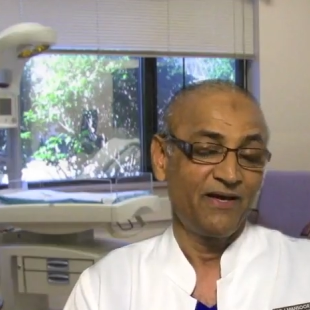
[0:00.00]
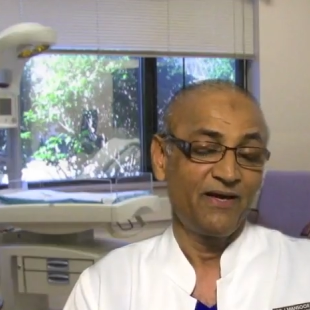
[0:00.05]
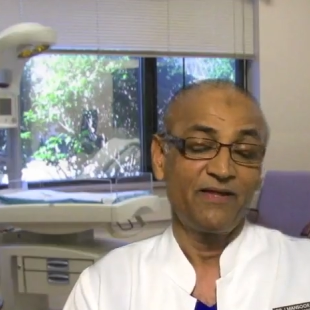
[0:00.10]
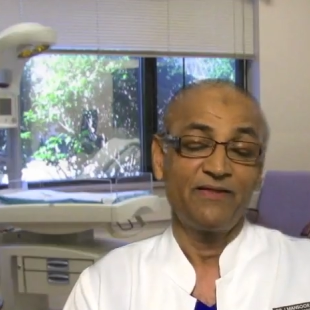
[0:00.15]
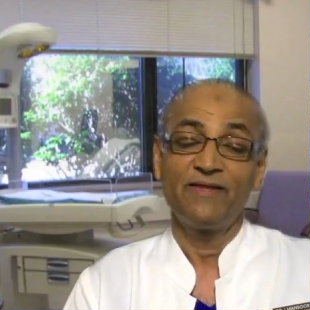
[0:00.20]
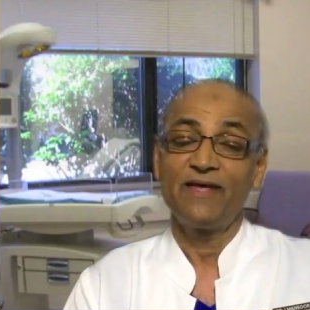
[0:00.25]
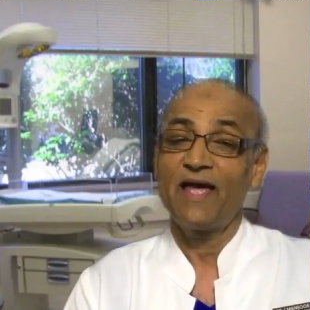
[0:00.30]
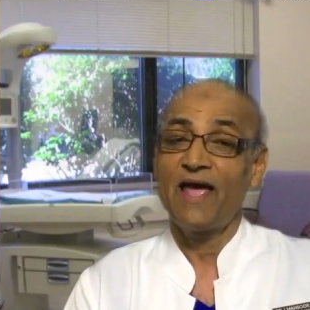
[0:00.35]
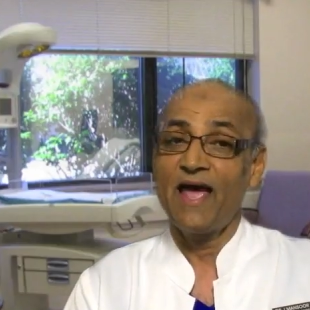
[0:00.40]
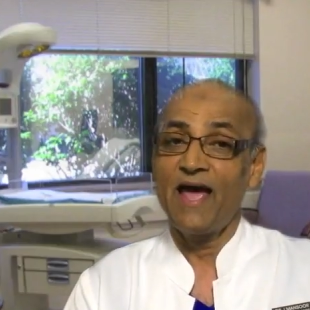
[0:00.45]

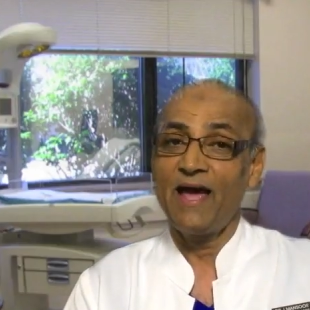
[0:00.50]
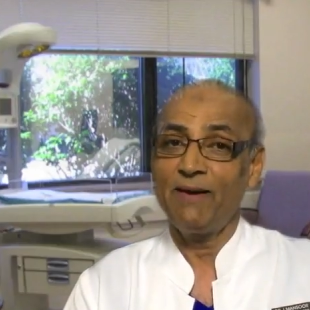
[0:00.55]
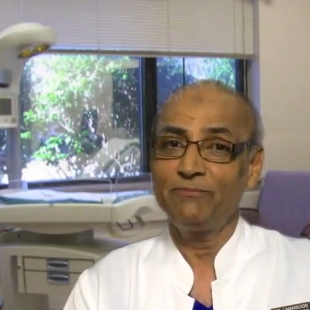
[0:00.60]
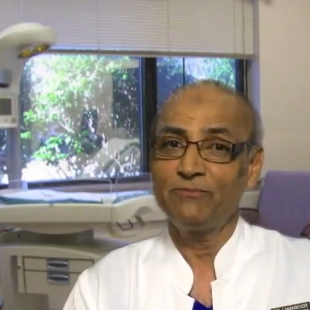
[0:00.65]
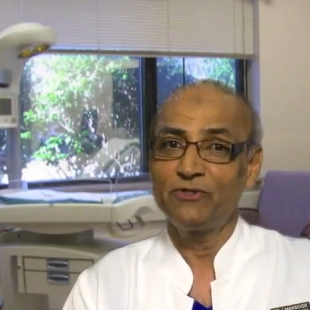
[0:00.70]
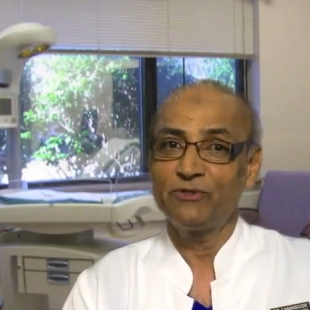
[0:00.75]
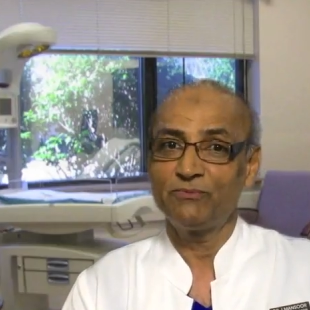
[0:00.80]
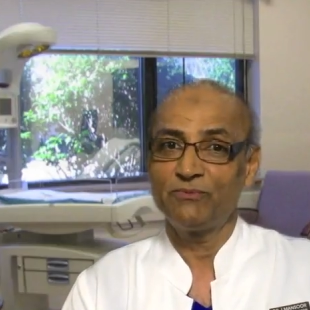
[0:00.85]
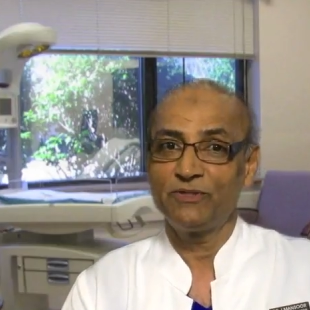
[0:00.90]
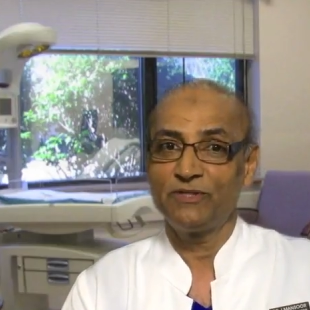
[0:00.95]
The
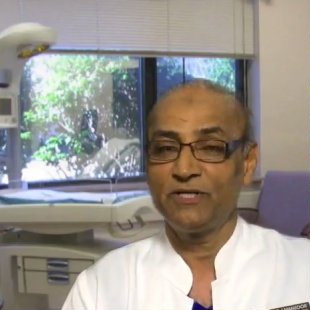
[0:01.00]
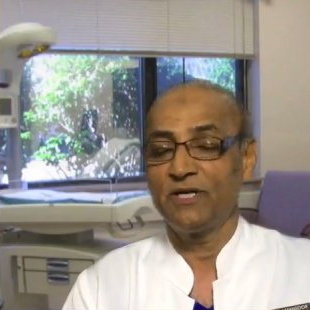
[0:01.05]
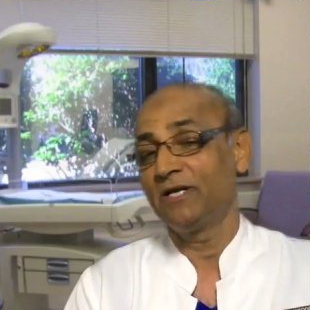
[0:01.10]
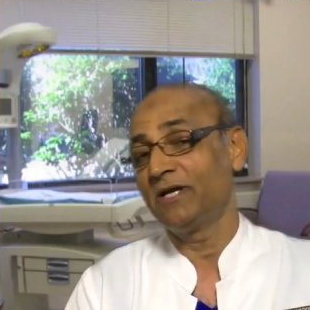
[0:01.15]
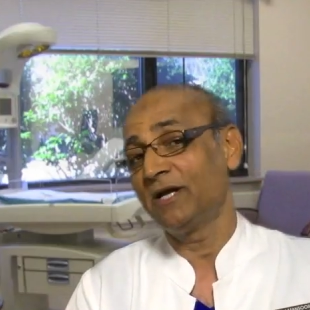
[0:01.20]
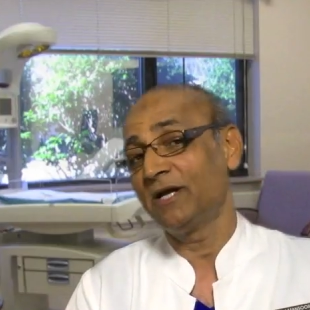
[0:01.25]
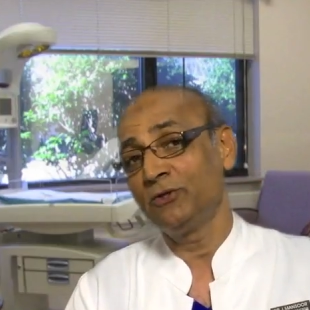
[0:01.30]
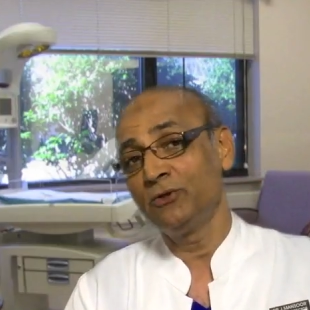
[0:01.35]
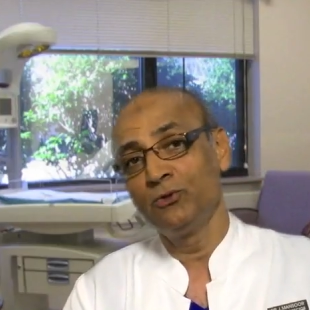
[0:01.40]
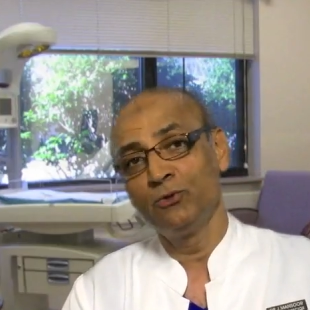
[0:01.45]
abdomen in
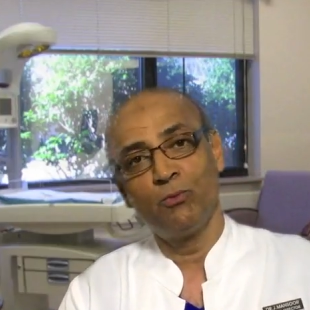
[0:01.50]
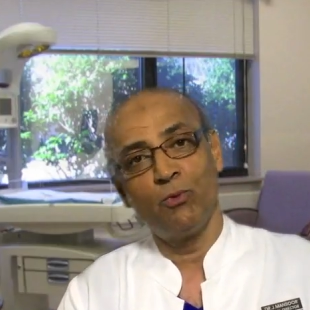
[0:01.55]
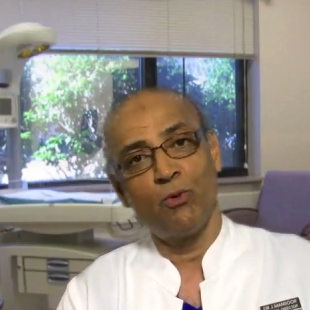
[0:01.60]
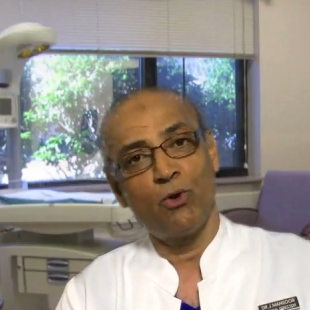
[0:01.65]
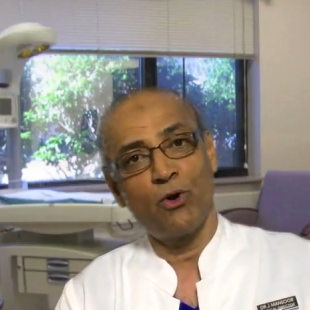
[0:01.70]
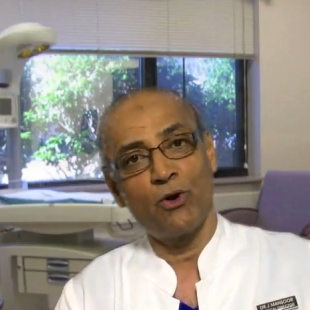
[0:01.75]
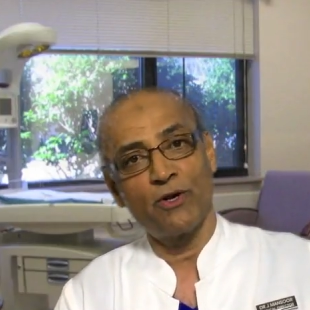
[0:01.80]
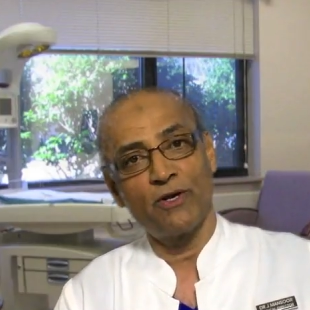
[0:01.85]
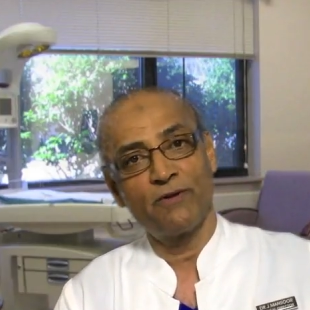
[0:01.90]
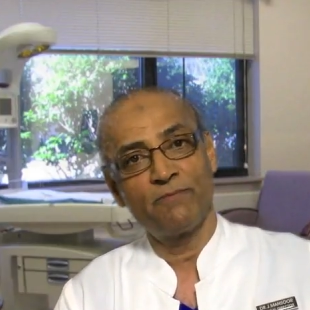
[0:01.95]
a
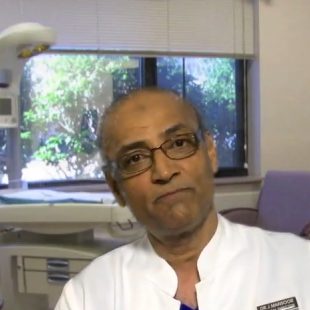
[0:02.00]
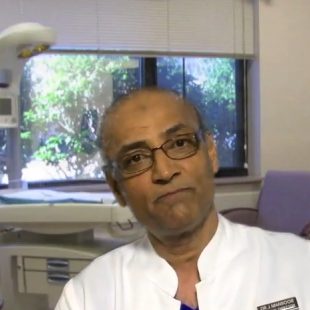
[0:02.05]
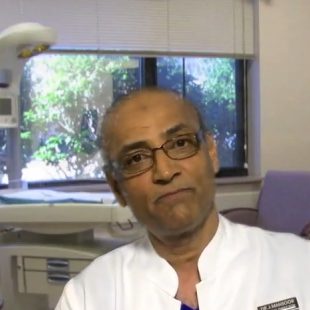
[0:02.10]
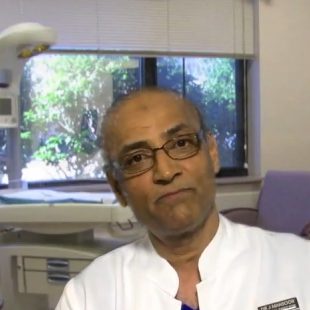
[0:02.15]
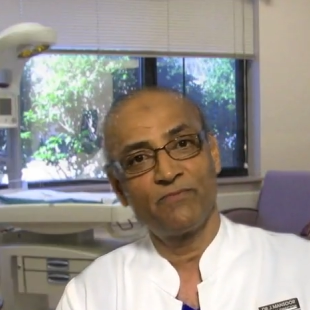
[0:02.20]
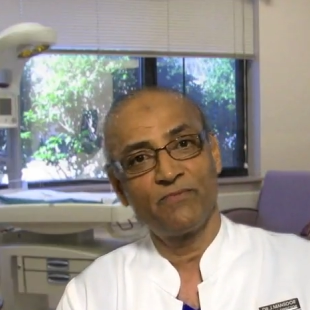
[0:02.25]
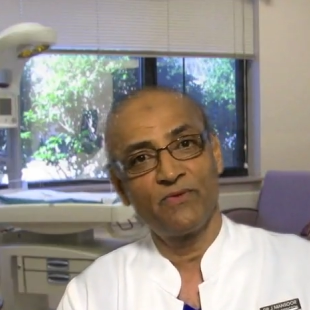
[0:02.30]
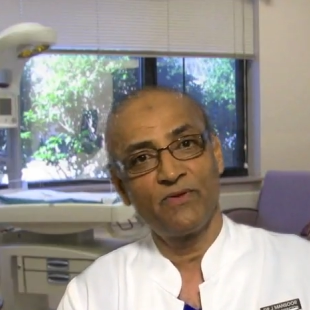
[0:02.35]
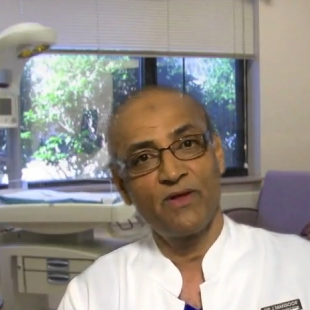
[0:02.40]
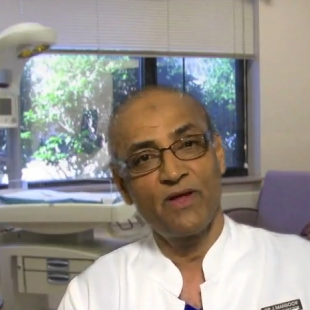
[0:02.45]
newborn
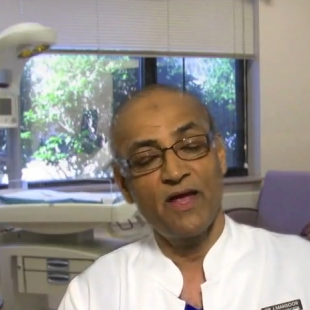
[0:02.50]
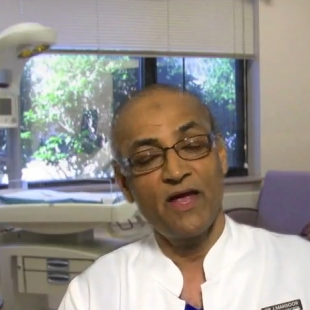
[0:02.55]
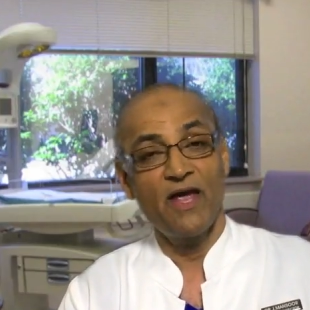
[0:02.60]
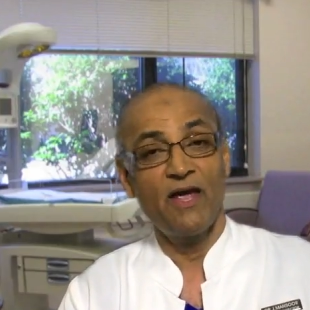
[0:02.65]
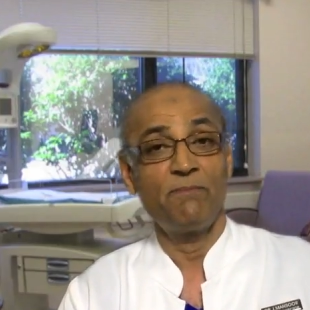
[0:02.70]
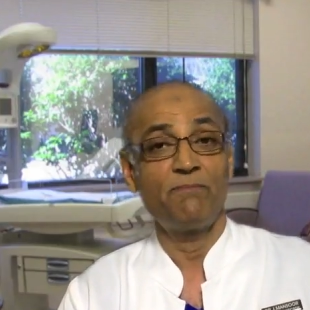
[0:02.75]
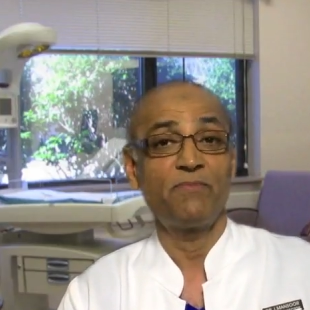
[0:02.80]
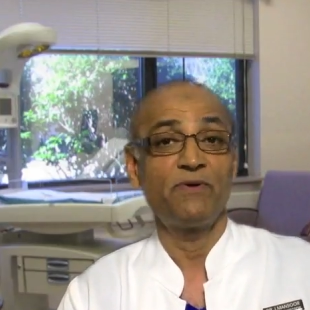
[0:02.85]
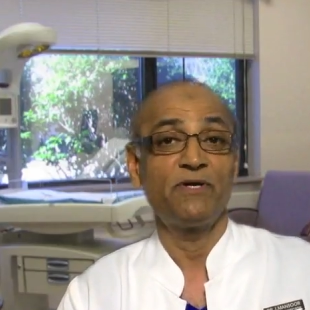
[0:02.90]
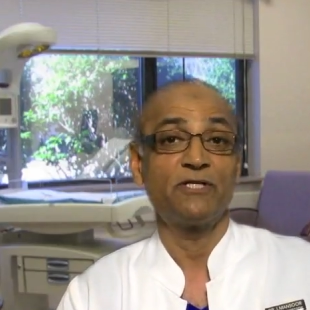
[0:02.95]

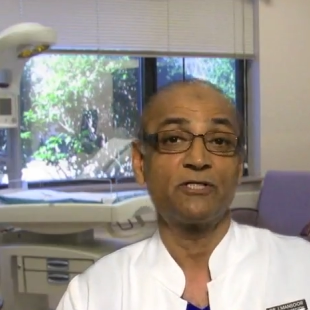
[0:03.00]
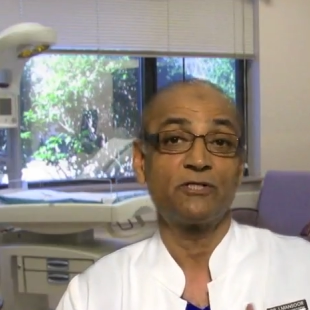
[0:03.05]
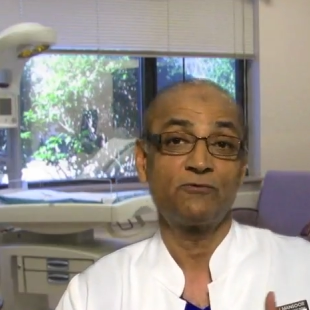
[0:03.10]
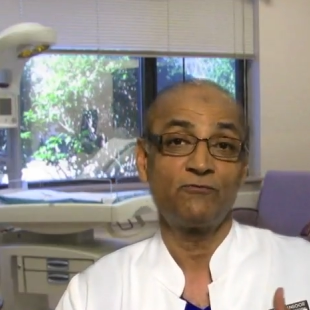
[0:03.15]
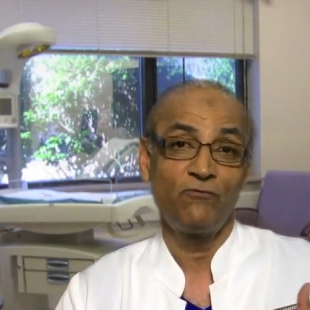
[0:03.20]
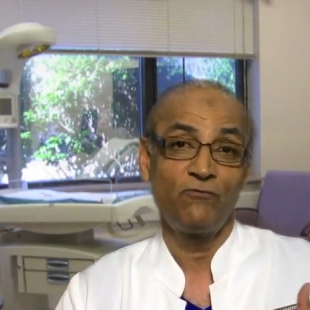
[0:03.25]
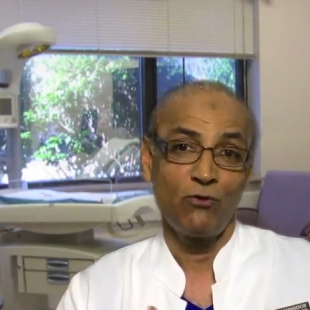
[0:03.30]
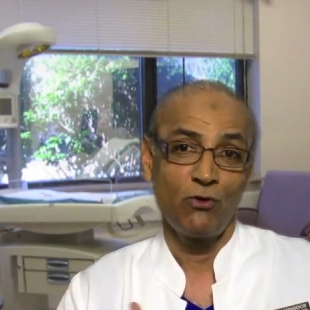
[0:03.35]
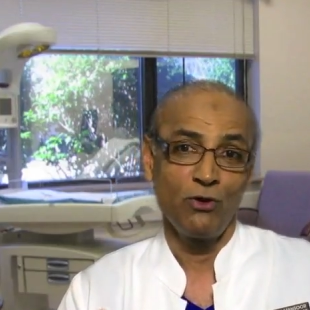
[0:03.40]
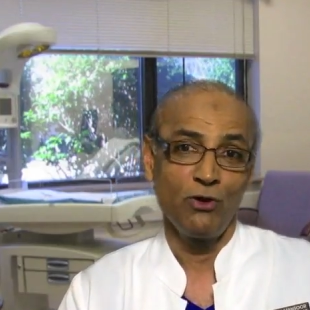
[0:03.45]
appears
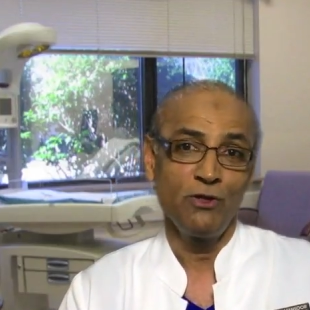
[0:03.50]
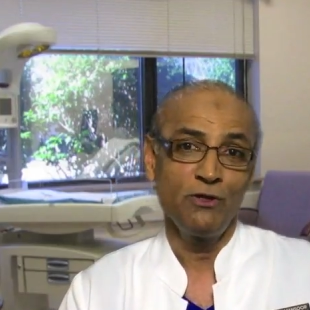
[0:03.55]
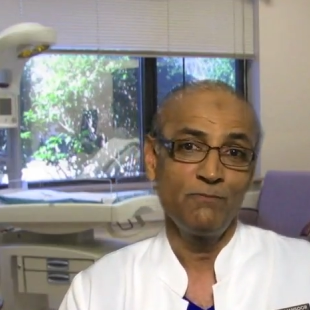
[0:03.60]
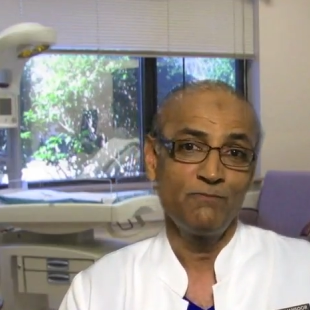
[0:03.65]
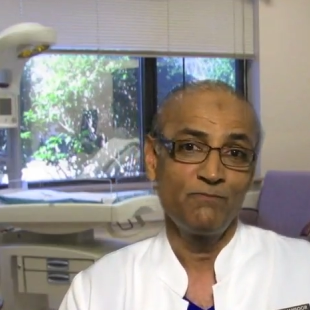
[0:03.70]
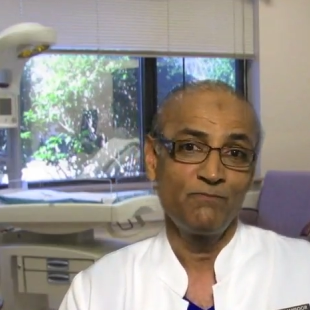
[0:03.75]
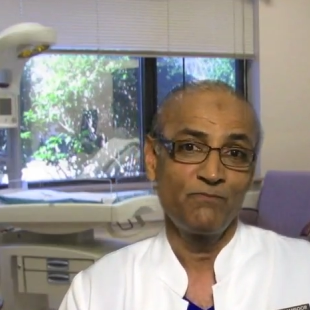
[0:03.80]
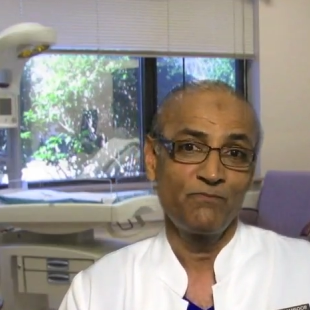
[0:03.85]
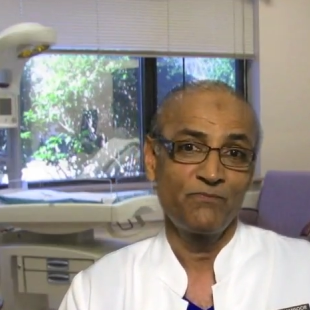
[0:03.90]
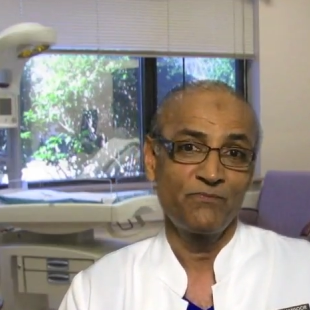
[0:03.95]

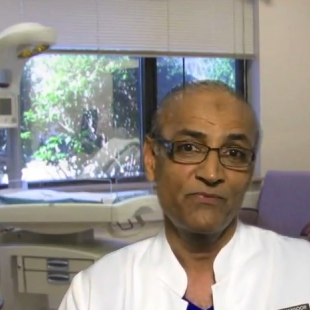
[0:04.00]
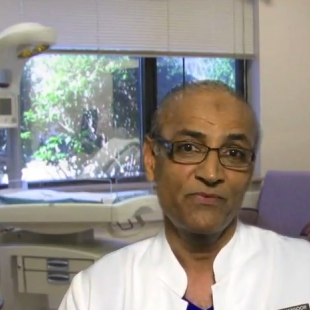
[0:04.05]
full,